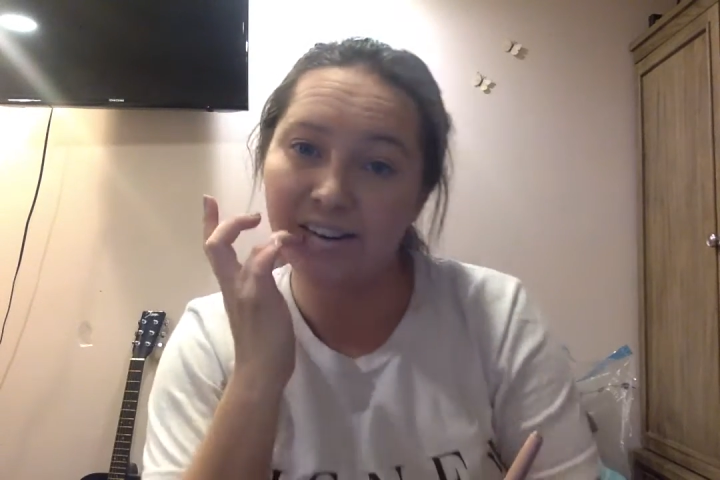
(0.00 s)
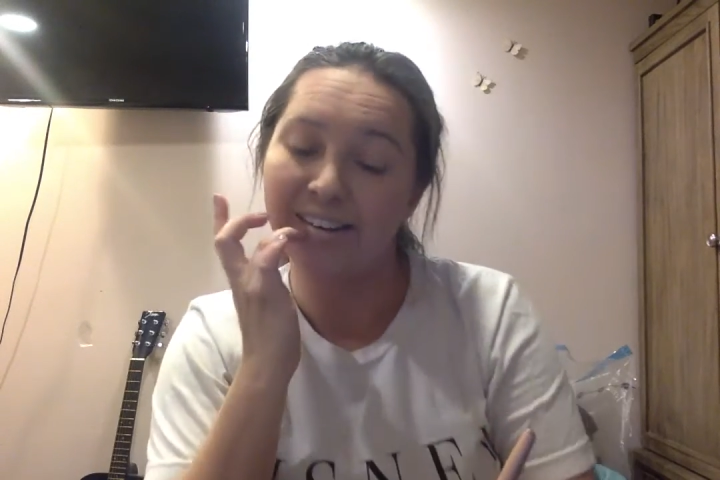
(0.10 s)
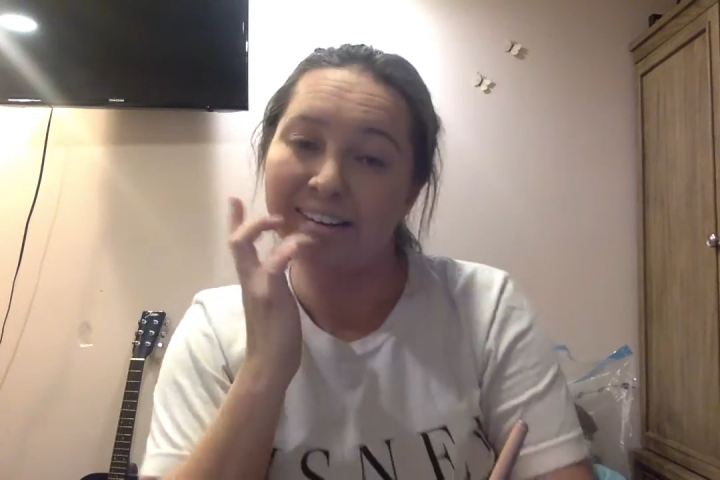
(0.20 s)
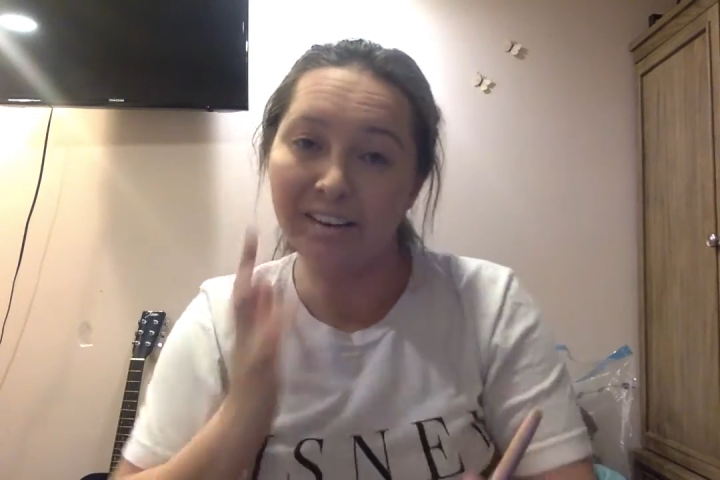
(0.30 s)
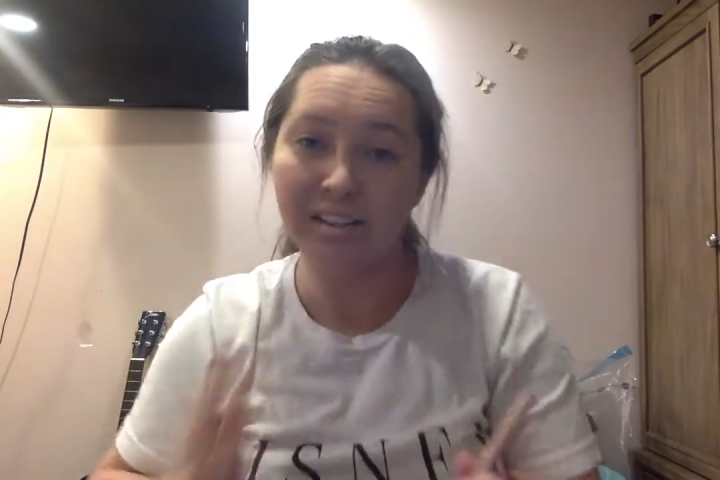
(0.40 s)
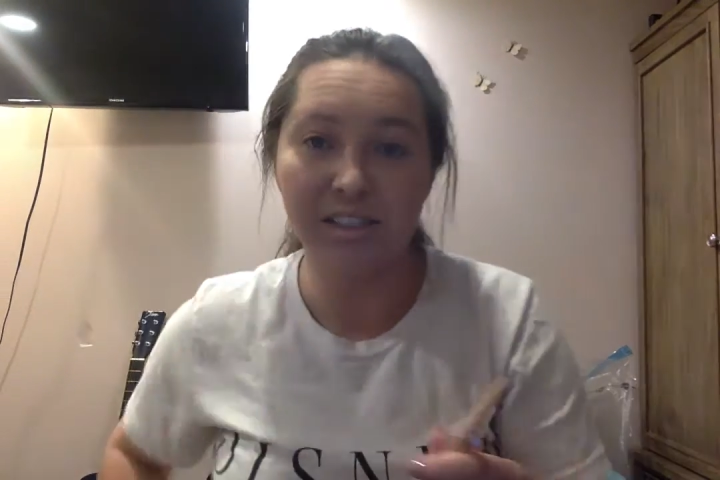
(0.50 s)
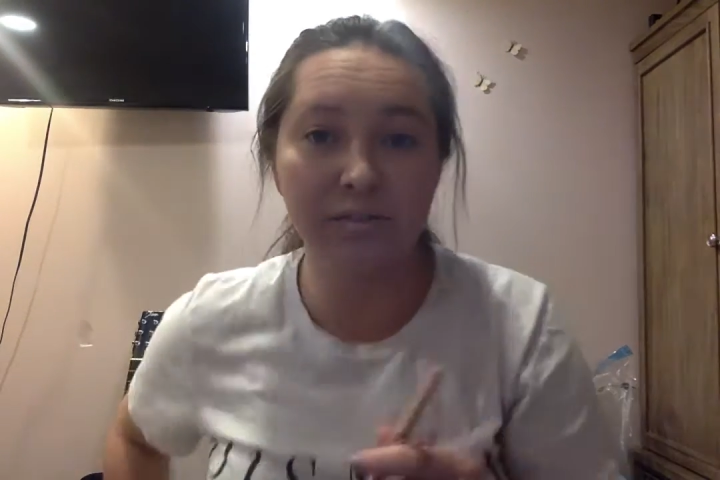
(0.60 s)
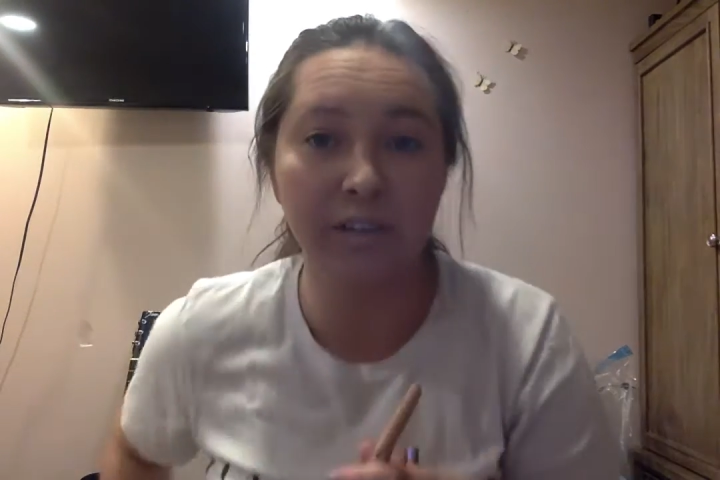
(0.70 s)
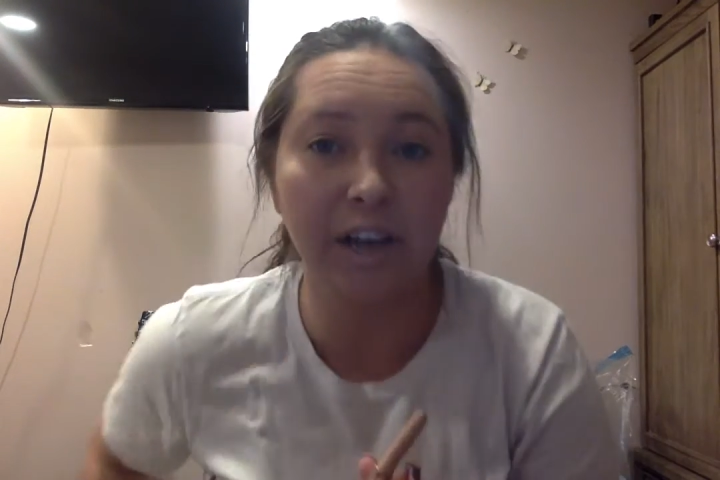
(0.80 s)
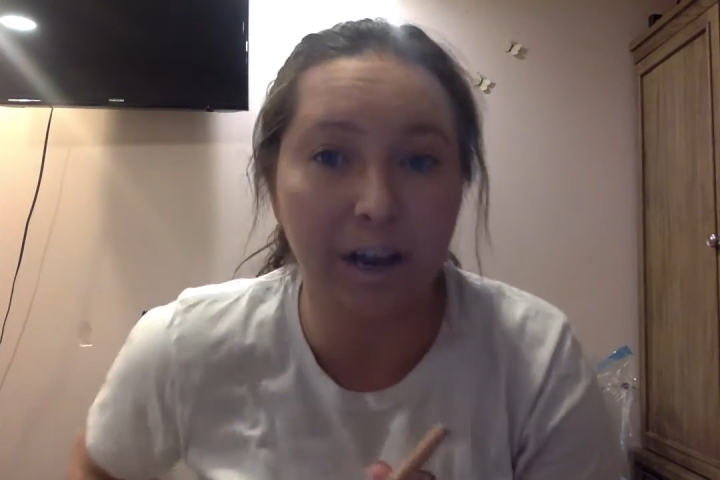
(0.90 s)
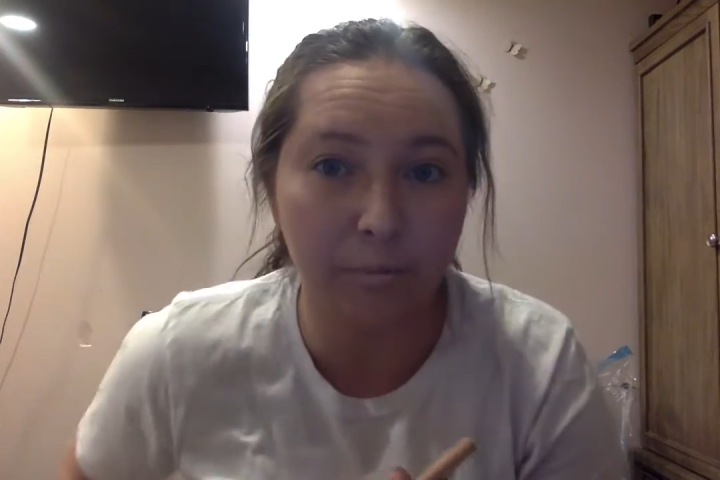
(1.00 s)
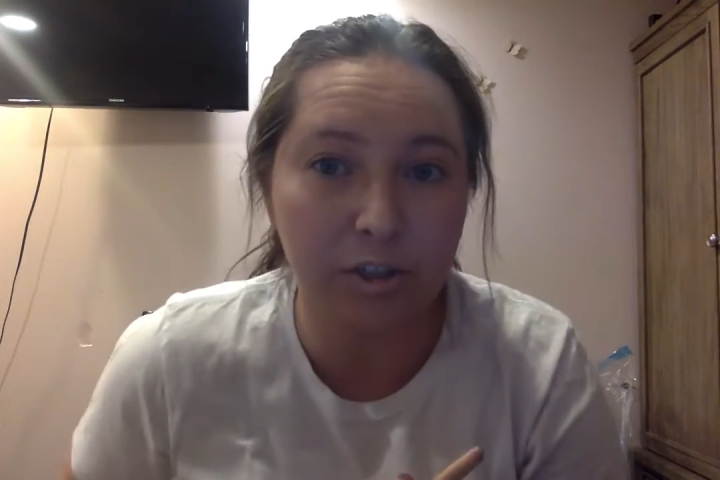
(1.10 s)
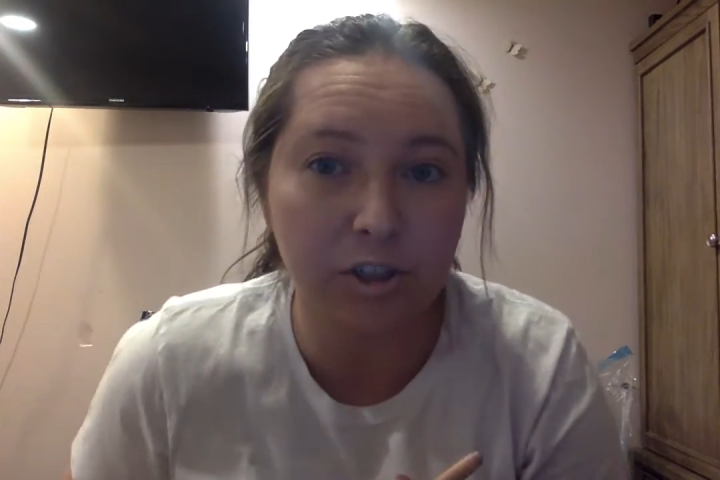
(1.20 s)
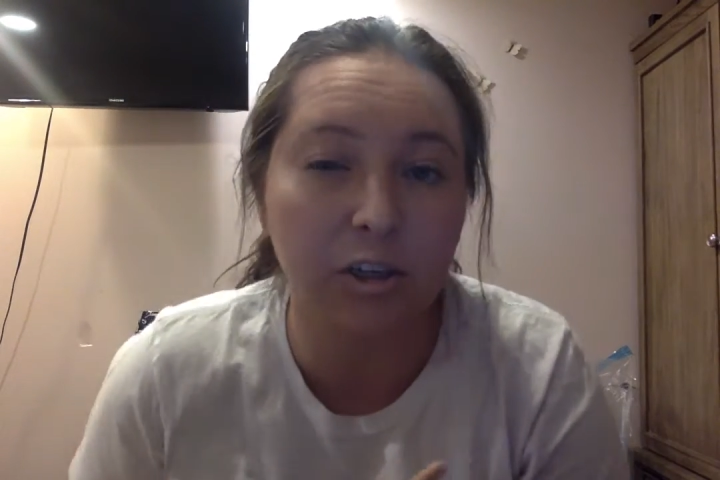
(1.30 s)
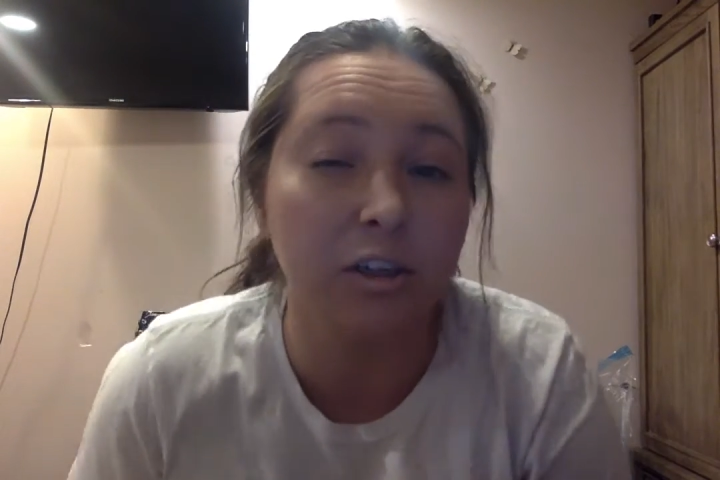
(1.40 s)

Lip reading: Again, this doesn't really add much color,